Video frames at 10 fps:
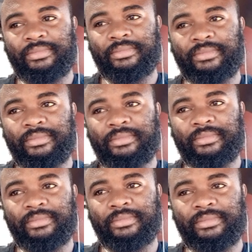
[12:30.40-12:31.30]

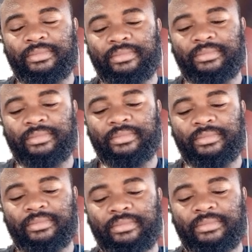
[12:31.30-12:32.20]

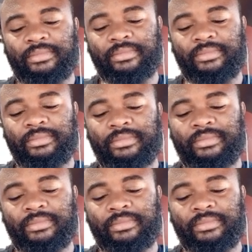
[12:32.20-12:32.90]
The person shown says nothing.